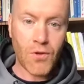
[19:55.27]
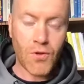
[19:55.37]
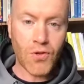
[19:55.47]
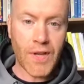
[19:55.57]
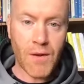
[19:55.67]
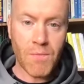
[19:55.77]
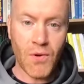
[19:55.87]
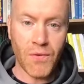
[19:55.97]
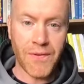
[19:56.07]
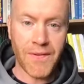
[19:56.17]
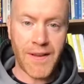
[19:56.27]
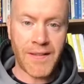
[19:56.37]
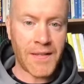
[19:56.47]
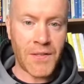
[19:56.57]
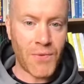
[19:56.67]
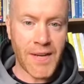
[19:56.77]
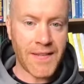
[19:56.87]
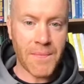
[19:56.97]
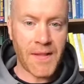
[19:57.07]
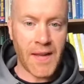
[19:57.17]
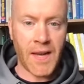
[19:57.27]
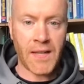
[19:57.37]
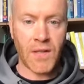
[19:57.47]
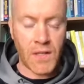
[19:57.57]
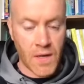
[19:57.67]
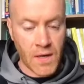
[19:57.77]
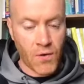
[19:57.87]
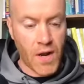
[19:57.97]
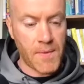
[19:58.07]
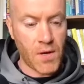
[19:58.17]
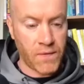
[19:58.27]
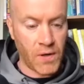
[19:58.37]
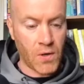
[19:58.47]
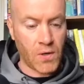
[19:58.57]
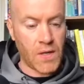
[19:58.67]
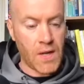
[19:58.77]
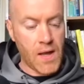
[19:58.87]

Just get out and move. It's a really simple thing, and it's incredibly overlooked.